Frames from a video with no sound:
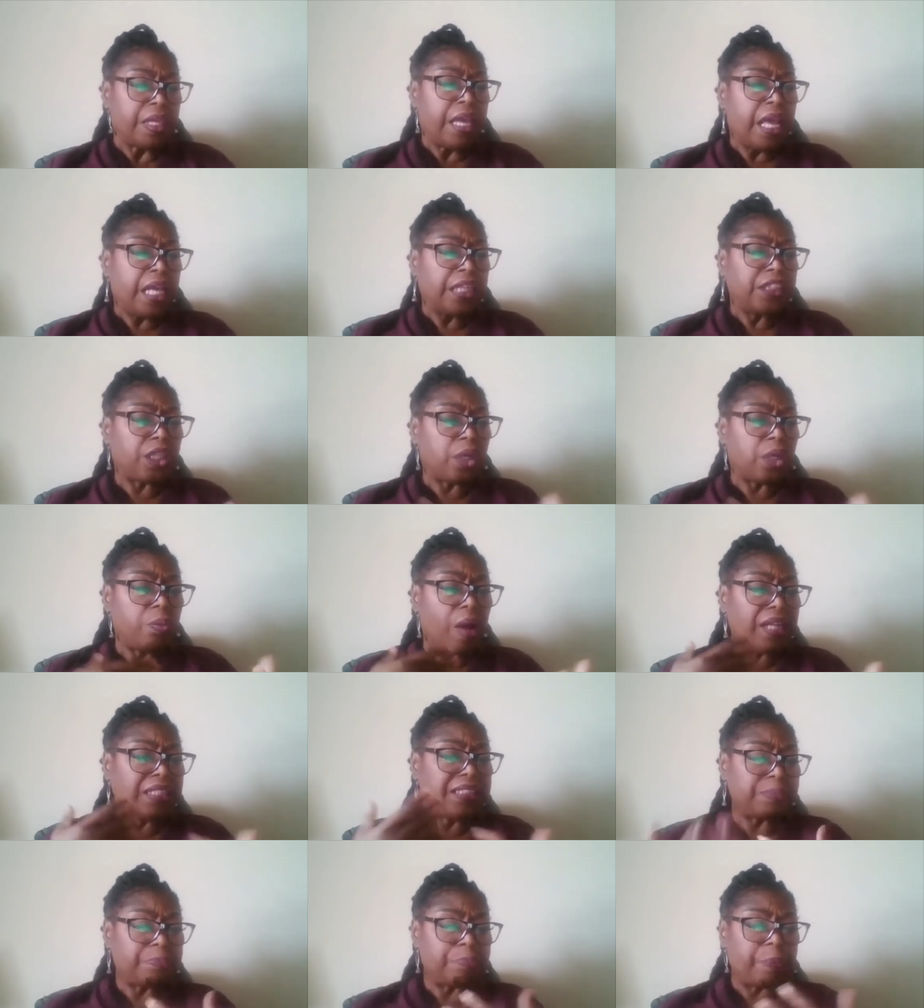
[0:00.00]
So,
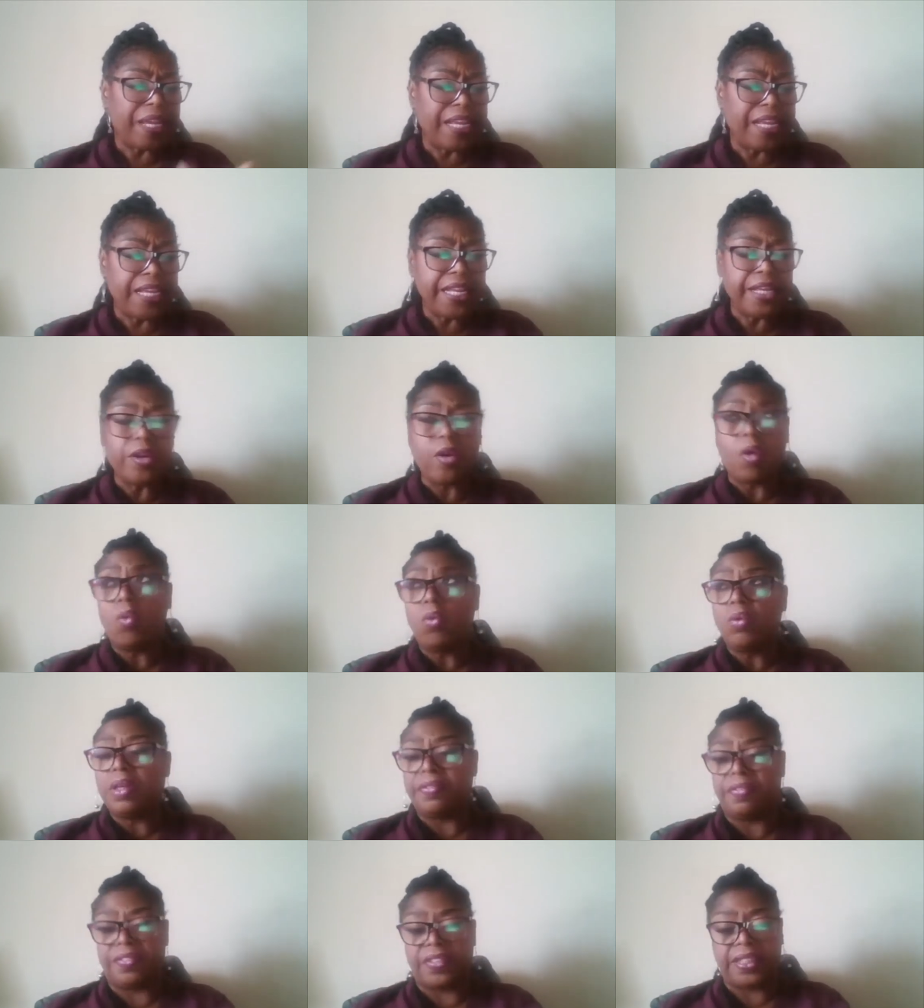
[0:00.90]
underpinning all
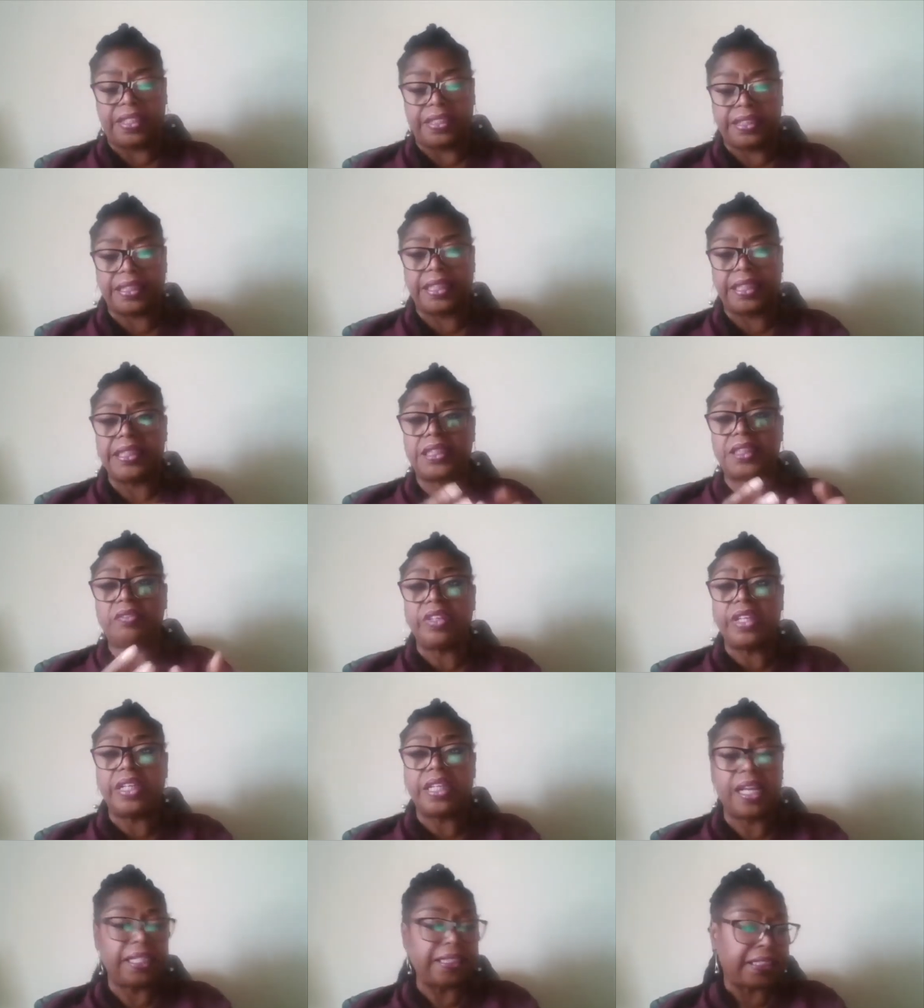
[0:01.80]
of this is the
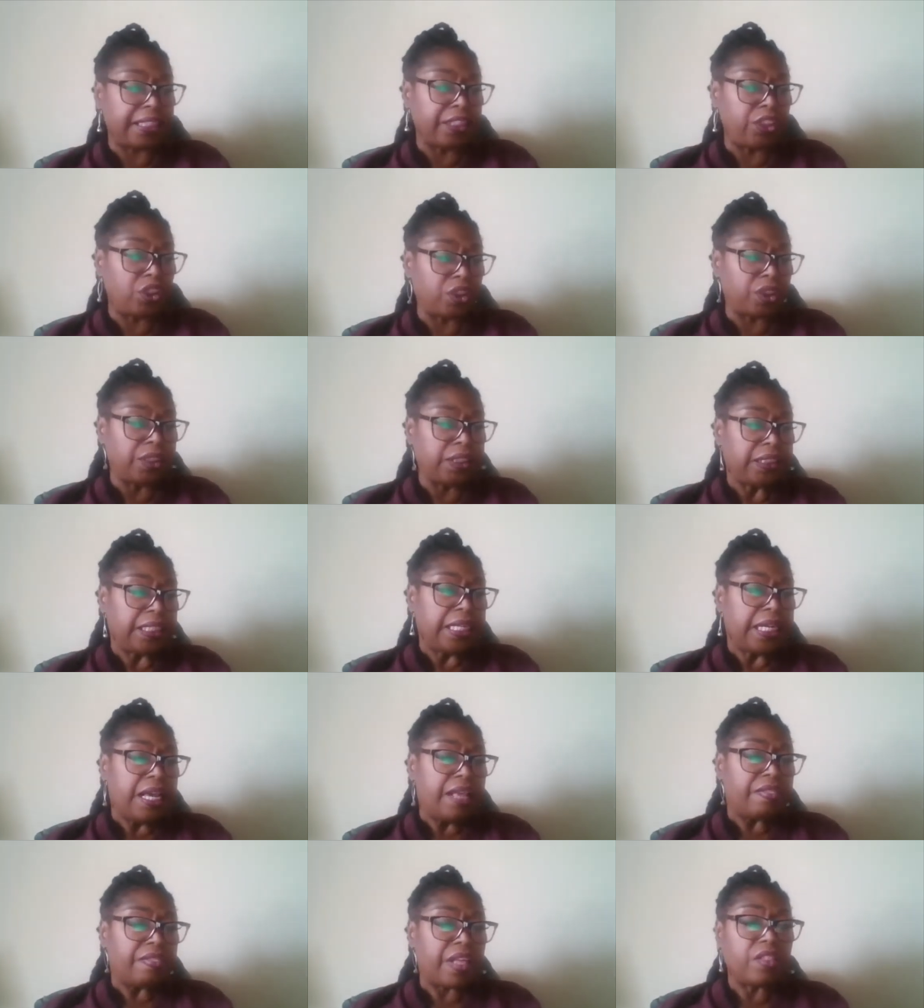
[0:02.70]
realization
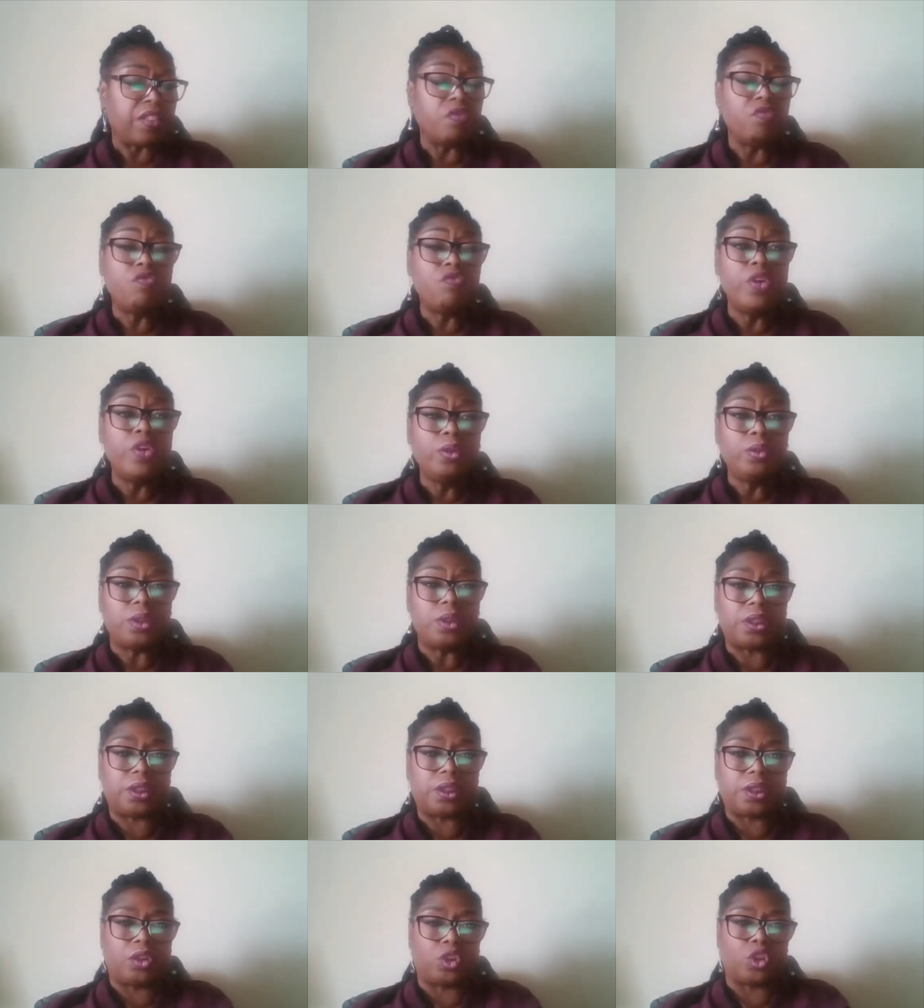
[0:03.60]
that the route
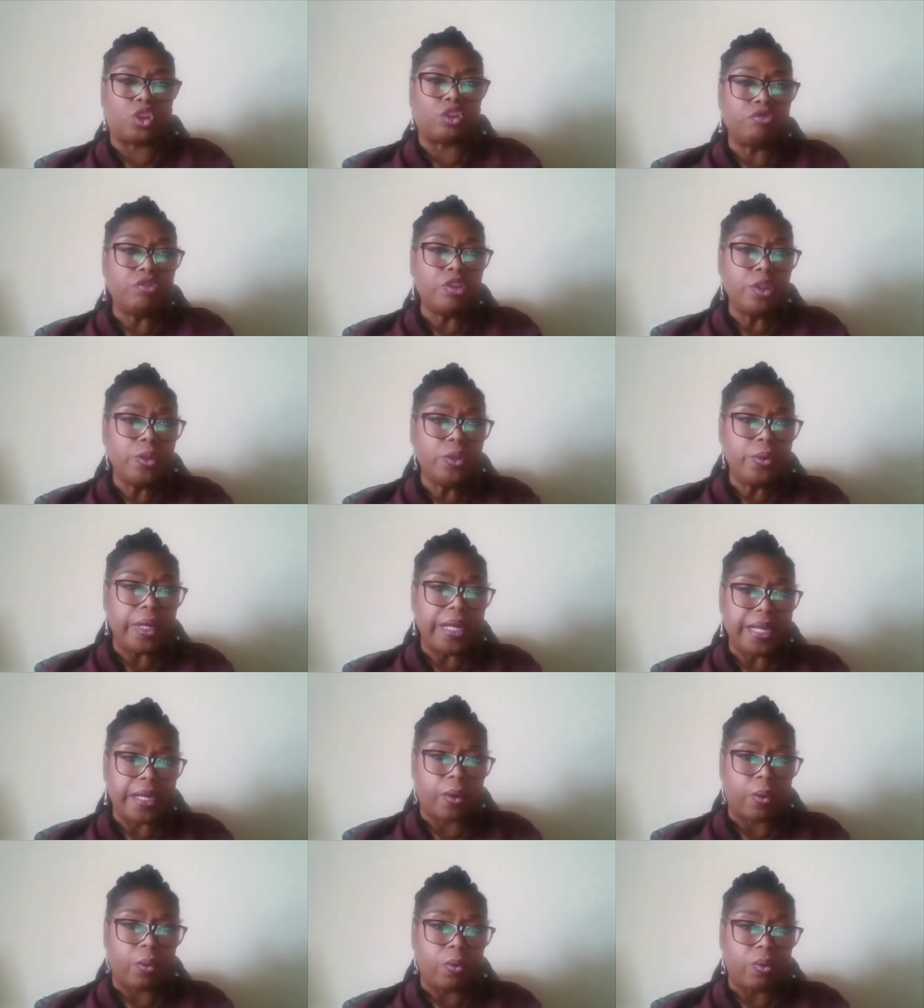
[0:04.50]
to true
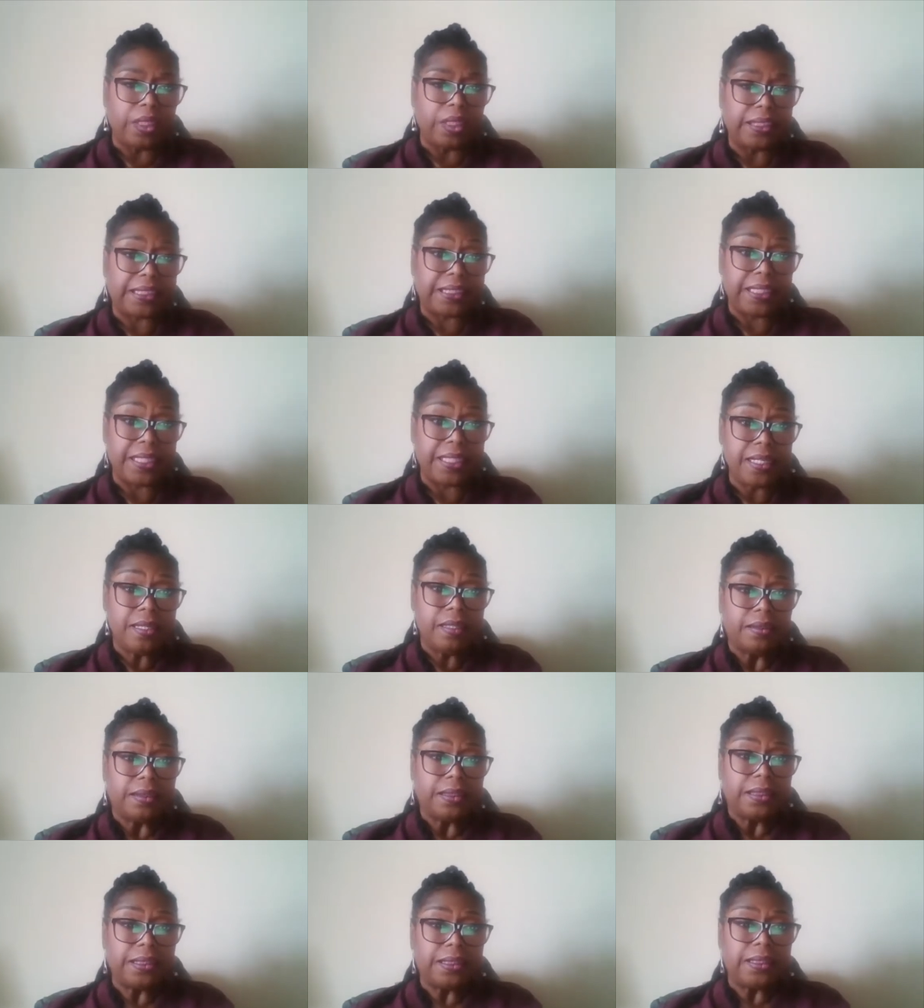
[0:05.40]
equality
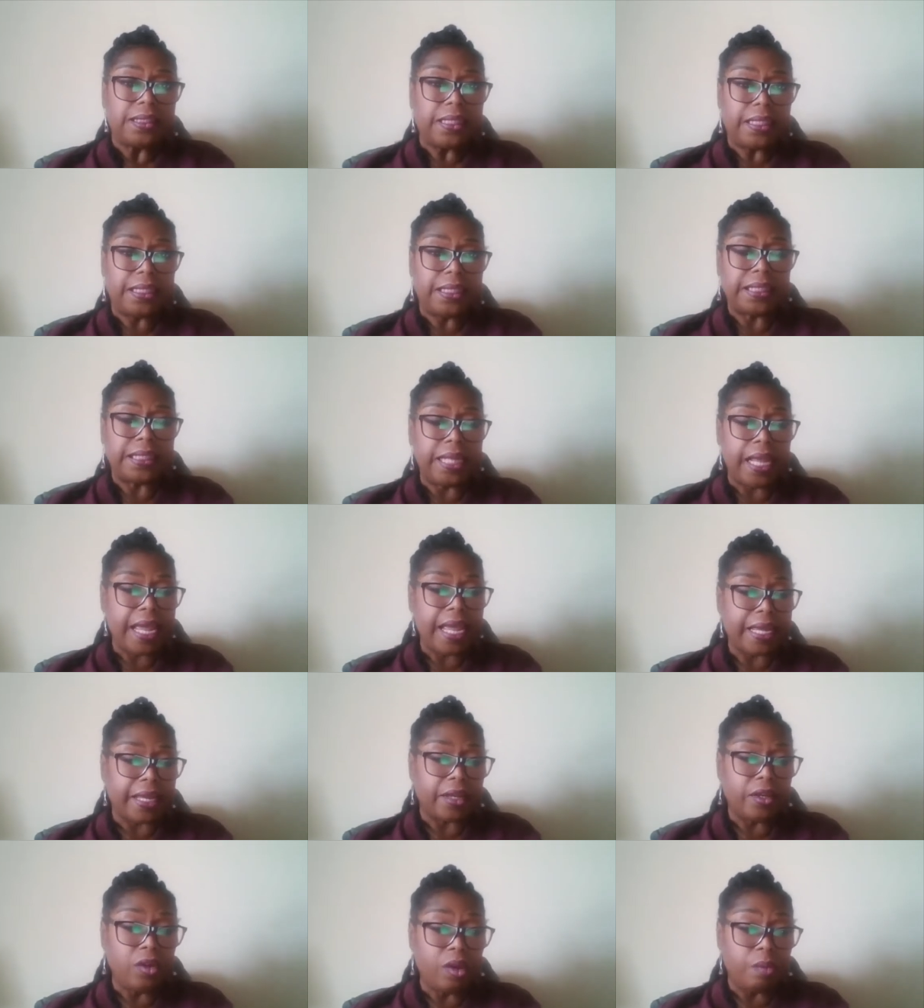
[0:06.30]
is an
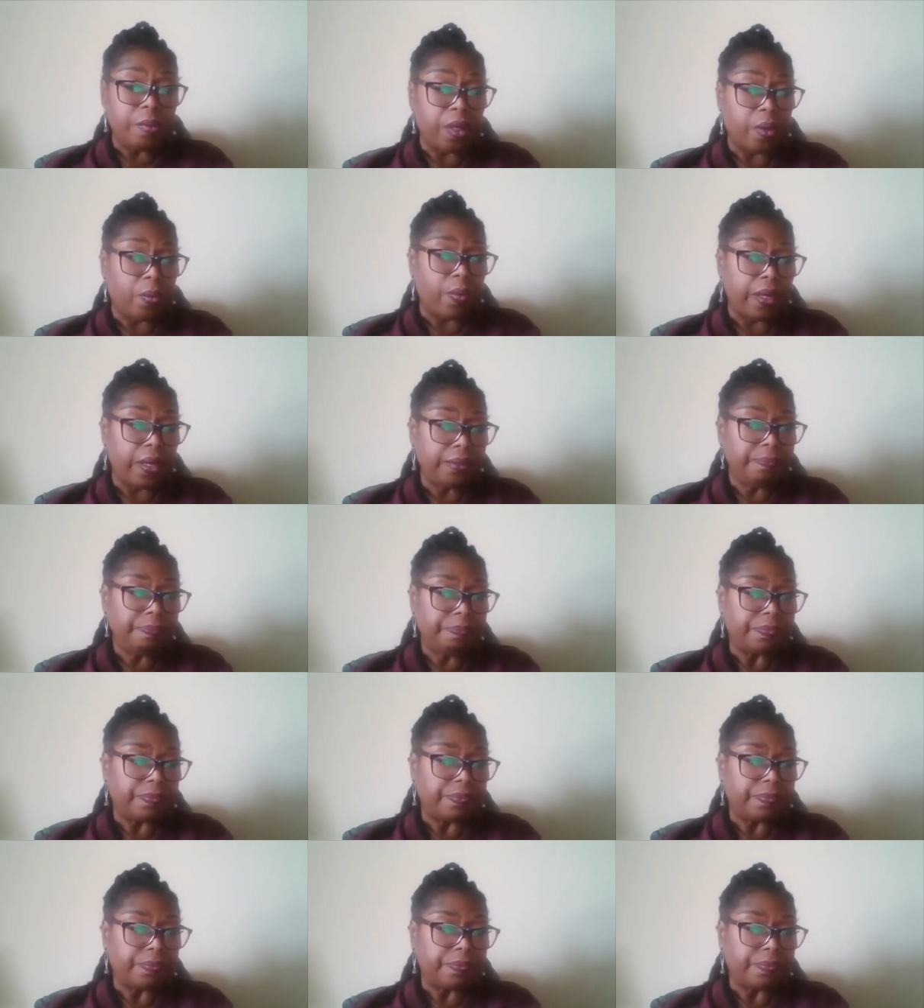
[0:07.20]
economic one.